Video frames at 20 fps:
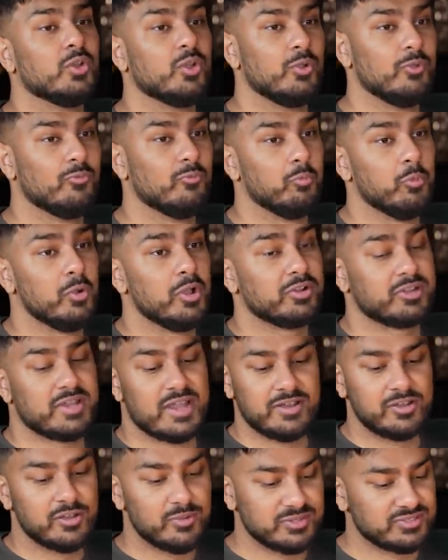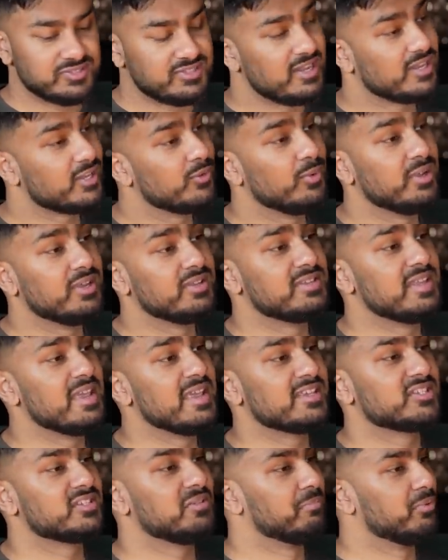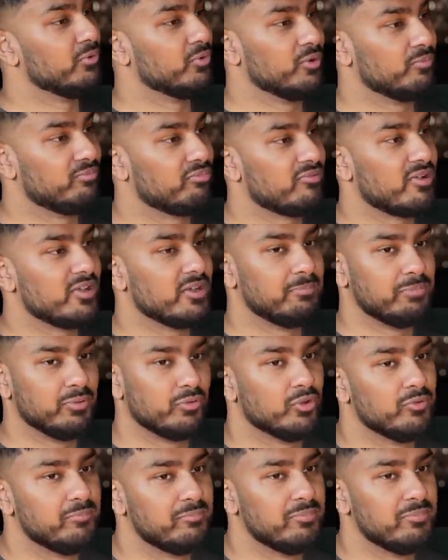Who've worked and know exactly what it takes to build a brand, build a